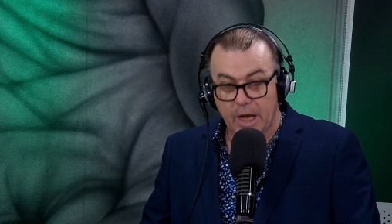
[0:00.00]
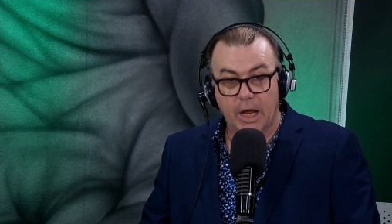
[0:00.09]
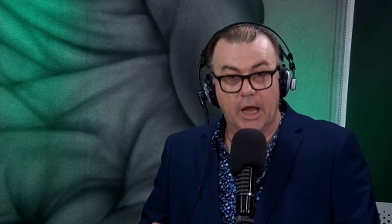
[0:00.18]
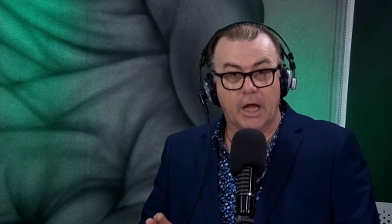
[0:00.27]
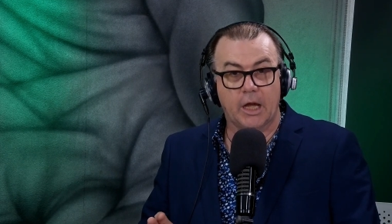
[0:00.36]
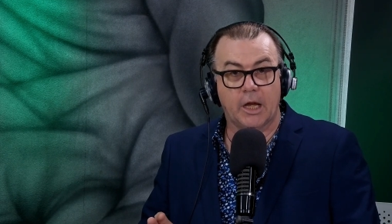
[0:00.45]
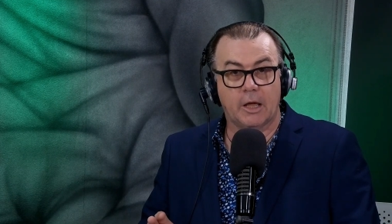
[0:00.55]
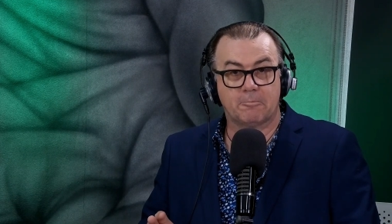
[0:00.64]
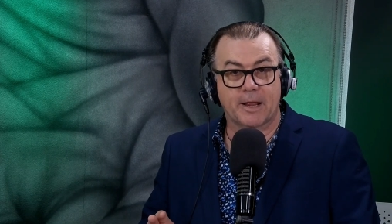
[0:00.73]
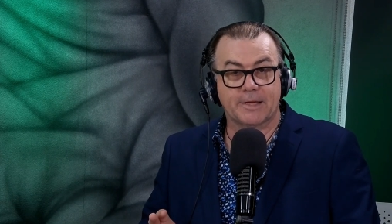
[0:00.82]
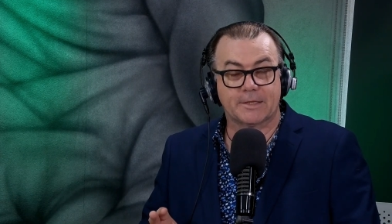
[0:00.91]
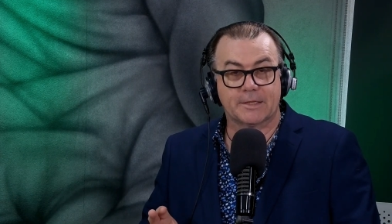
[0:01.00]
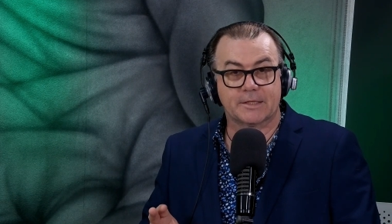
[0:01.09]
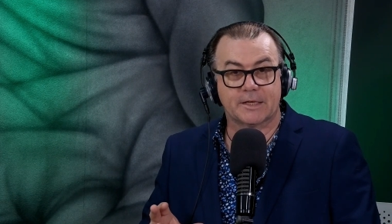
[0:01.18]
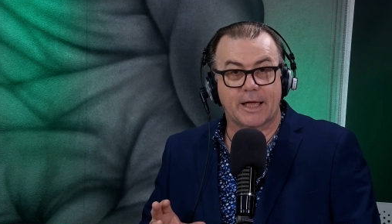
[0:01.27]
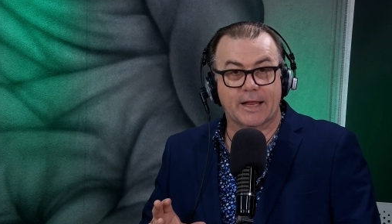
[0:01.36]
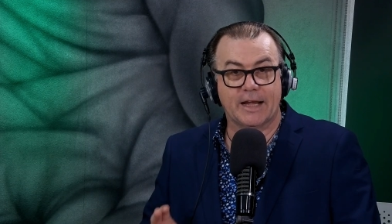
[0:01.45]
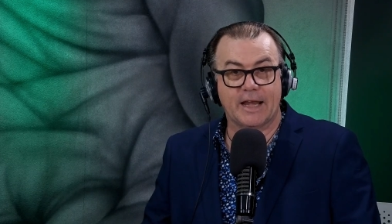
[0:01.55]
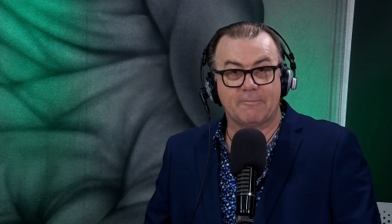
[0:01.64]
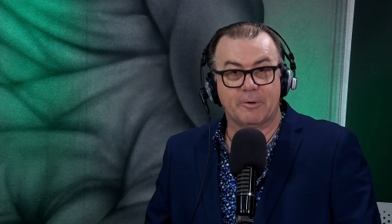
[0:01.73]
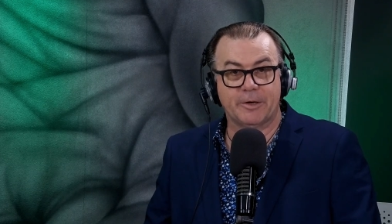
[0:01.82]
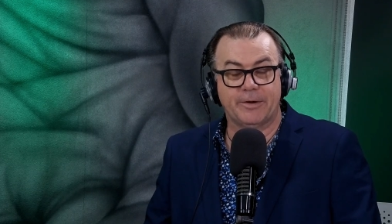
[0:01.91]
in places like
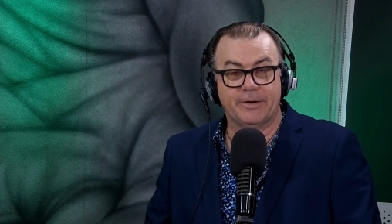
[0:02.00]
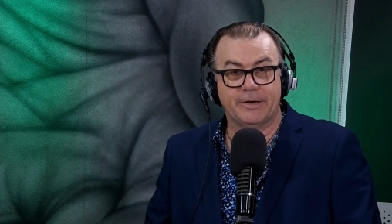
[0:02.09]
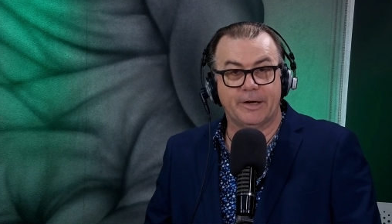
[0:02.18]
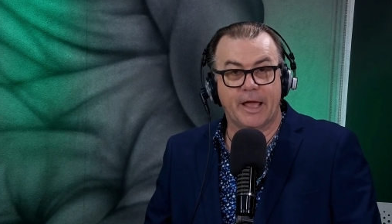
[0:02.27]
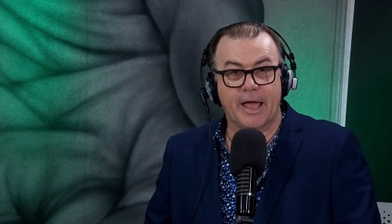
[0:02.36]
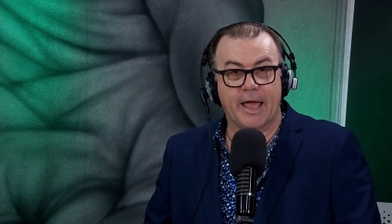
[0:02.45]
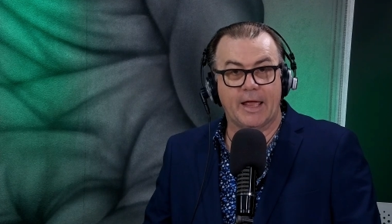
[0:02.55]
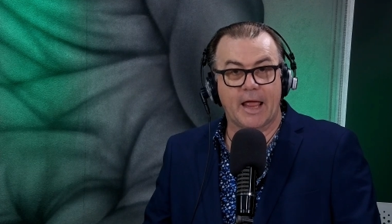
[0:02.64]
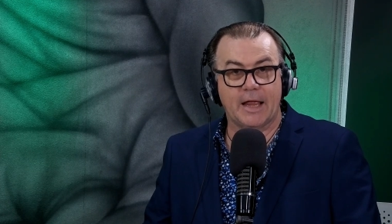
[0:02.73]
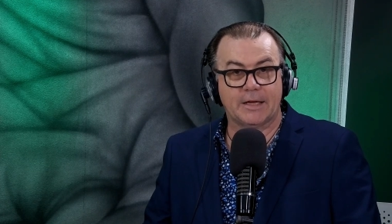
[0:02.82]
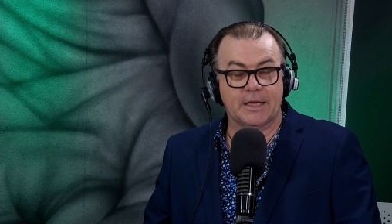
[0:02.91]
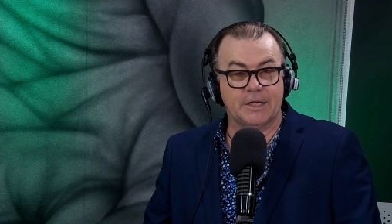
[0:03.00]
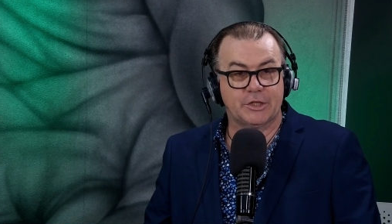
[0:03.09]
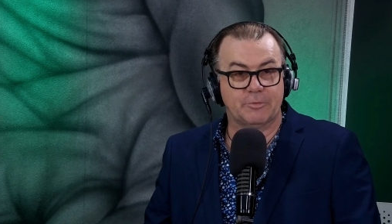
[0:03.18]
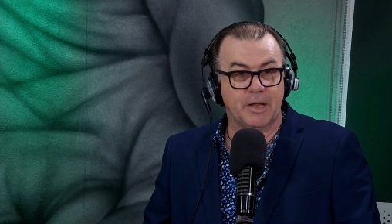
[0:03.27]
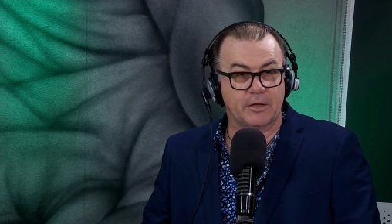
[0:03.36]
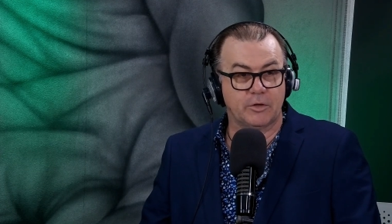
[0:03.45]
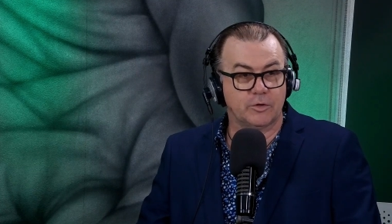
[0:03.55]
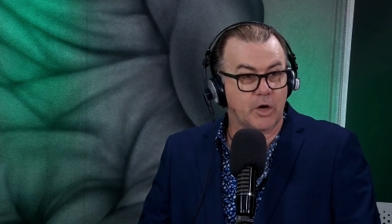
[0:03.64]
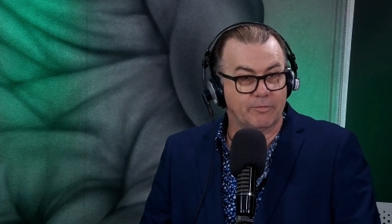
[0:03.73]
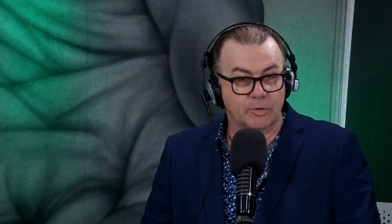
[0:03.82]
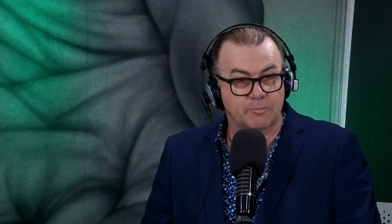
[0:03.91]
Lebanon and Egypt. Now, you
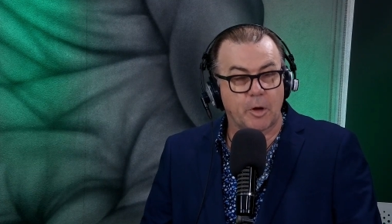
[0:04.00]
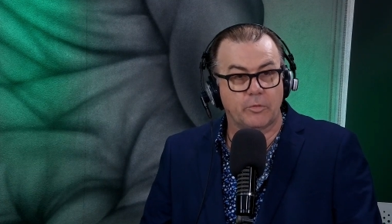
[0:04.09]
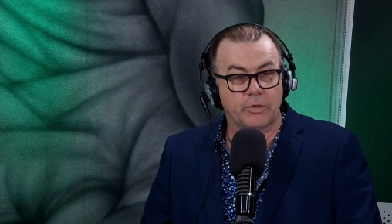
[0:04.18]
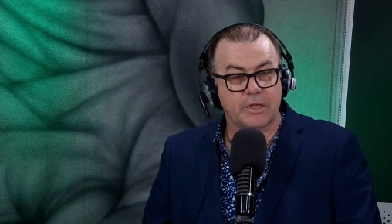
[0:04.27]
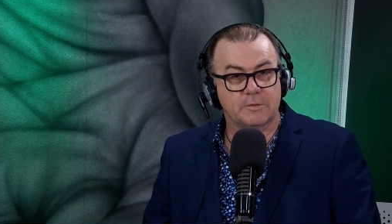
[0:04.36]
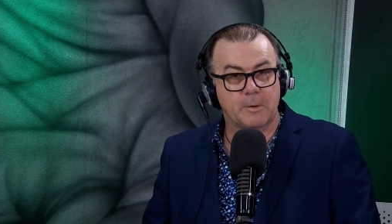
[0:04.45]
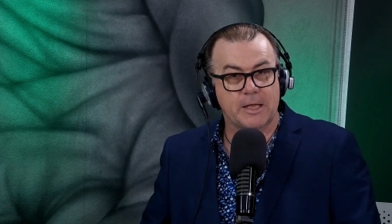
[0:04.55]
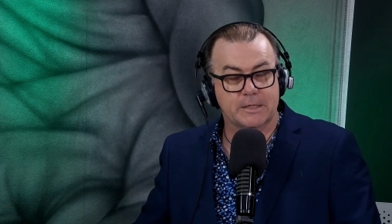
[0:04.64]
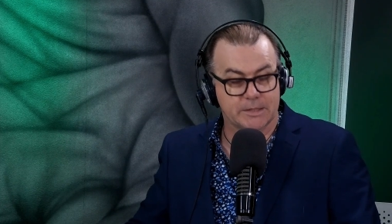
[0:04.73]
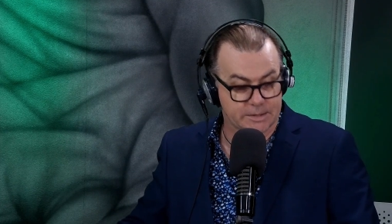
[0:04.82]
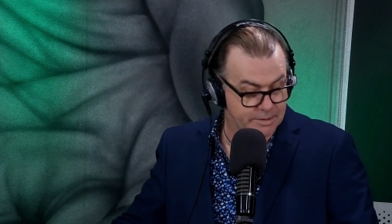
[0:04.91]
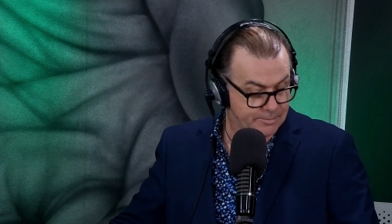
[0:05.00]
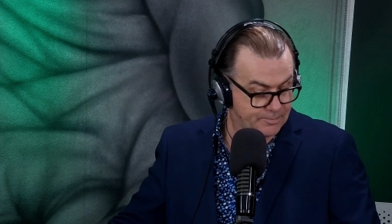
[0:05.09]
travelled to both of these places?